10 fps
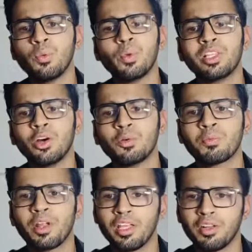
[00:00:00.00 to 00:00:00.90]
without
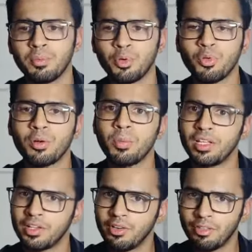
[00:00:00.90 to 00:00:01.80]
prior approval by
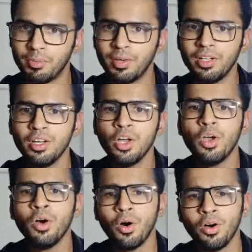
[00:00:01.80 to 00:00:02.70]
the government,
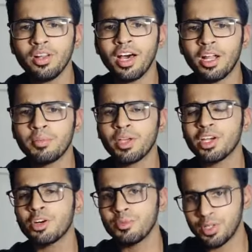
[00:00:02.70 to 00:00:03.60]
or RBI
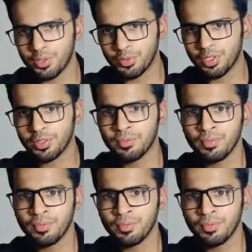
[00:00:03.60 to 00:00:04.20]
government route.